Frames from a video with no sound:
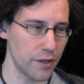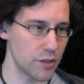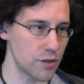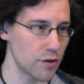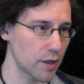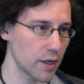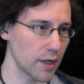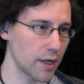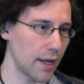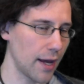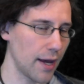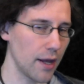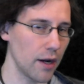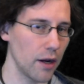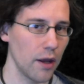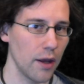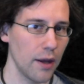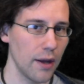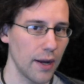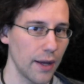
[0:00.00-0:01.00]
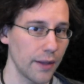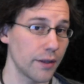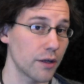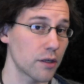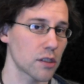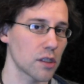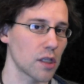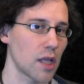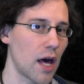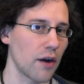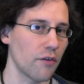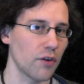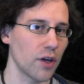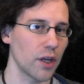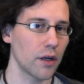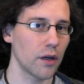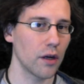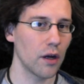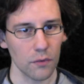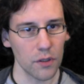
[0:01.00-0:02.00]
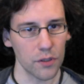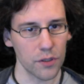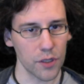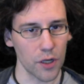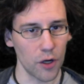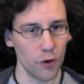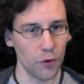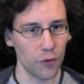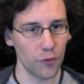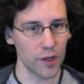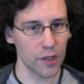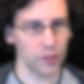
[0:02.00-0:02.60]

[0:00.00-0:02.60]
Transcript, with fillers: as you can get, and there's a lot of it. So